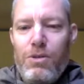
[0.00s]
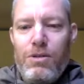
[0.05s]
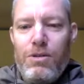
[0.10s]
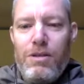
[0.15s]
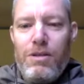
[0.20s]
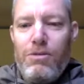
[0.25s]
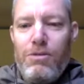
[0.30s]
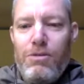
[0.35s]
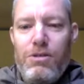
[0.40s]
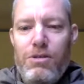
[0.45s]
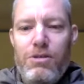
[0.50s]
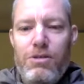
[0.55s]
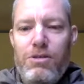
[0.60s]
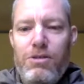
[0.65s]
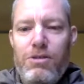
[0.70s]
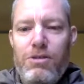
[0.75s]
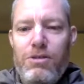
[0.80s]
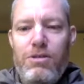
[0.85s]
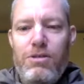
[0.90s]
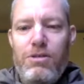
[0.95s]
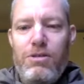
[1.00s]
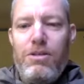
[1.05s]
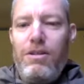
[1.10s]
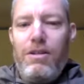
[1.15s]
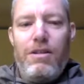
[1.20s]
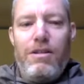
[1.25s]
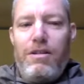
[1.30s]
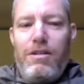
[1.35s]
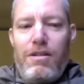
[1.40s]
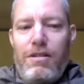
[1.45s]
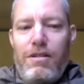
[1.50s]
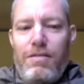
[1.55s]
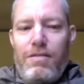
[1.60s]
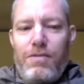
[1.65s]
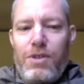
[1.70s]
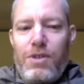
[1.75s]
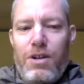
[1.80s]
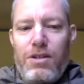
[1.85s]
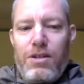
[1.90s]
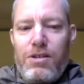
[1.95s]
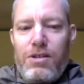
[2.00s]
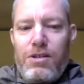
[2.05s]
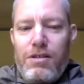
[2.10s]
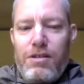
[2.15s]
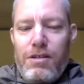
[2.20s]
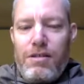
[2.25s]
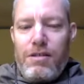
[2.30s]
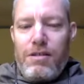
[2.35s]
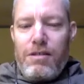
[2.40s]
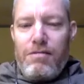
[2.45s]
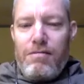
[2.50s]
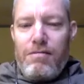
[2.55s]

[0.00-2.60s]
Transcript: He was just constantly,